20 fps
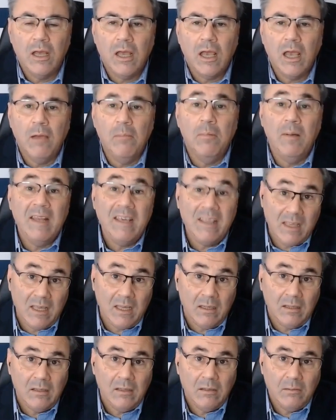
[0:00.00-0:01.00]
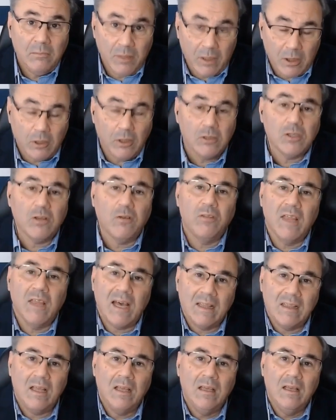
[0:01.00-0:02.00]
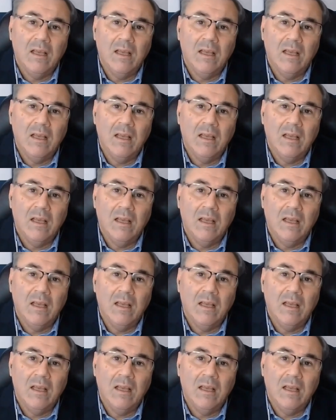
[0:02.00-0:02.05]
a bleeding because of that